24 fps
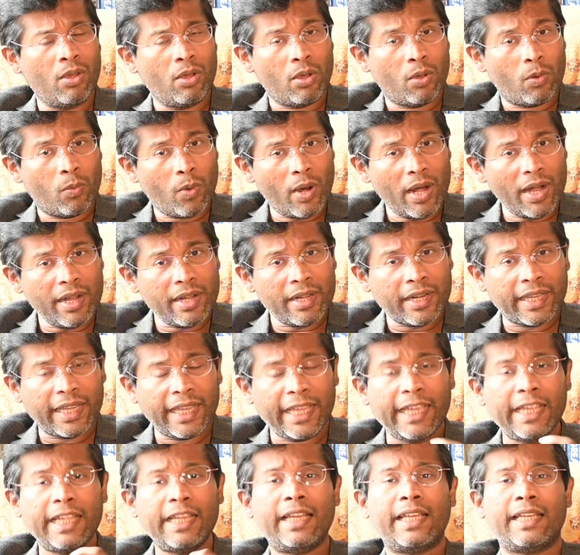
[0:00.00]
One
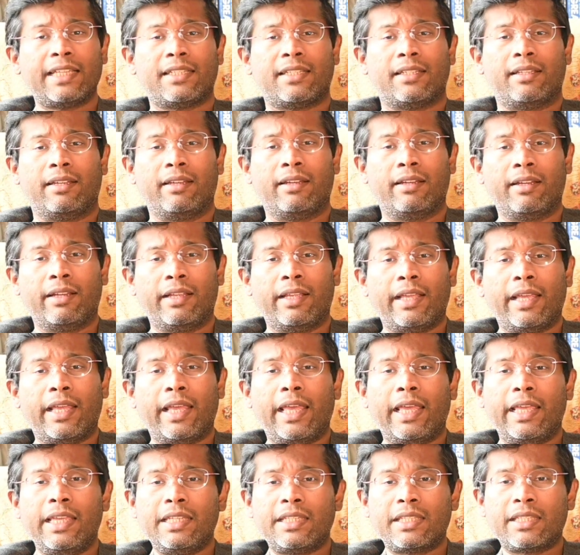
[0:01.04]
key lesson
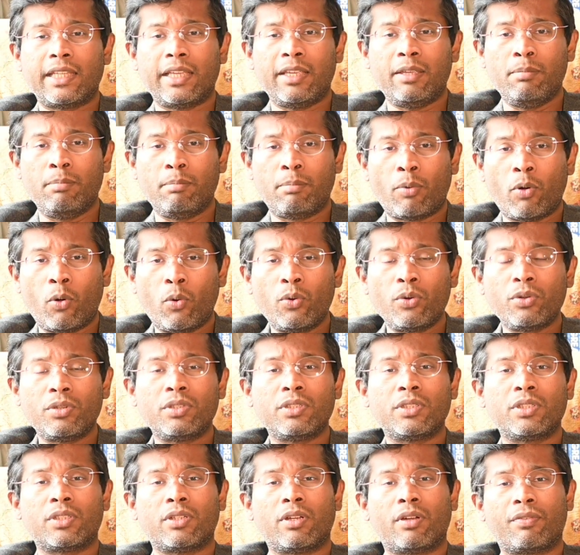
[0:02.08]
is the
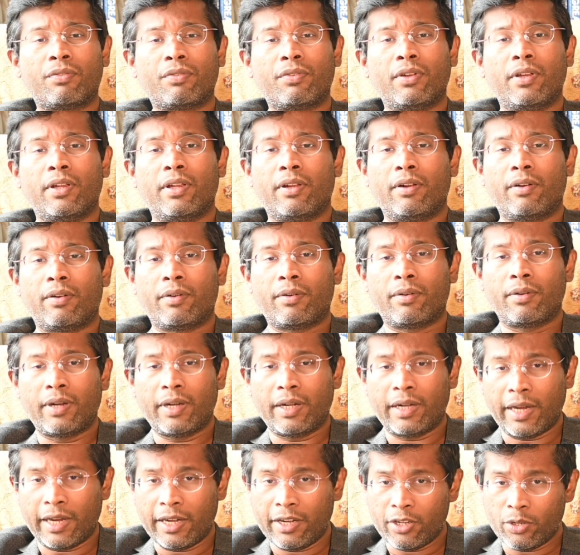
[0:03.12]
importance of
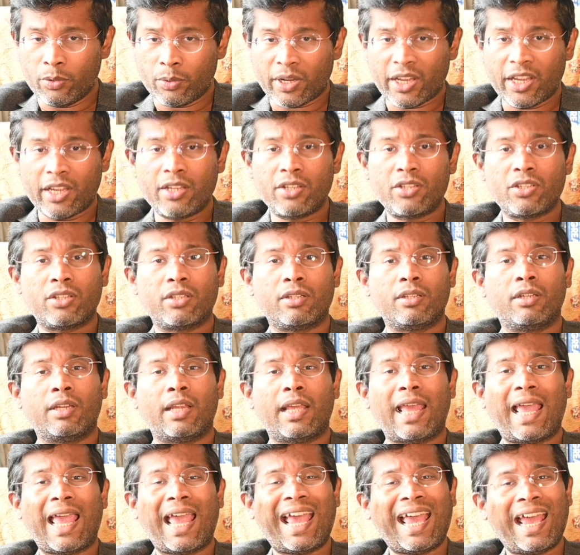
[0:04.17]
education
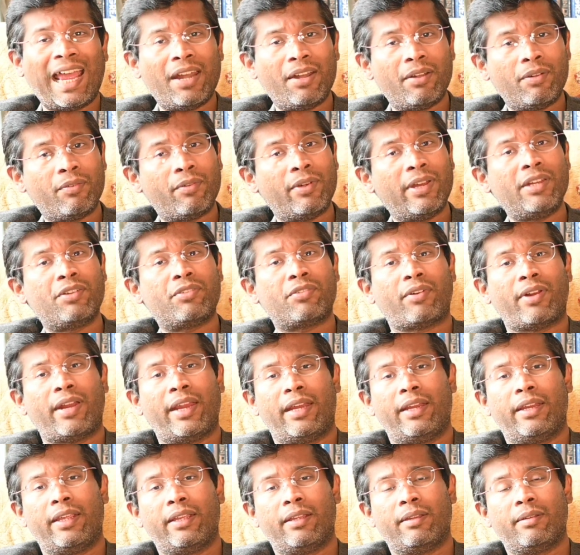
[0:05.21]
and
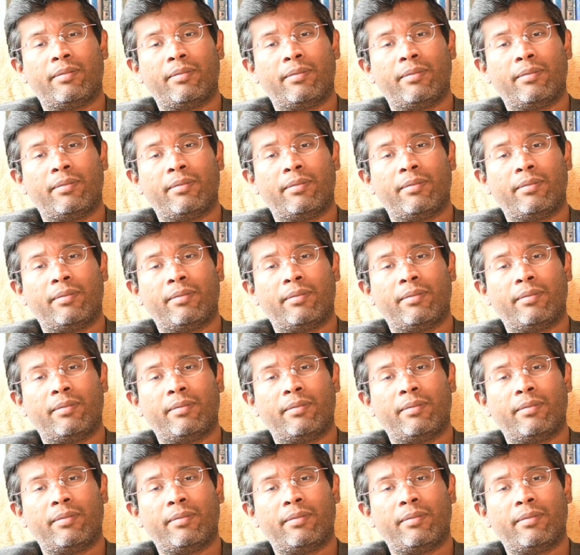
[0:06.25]
retraining.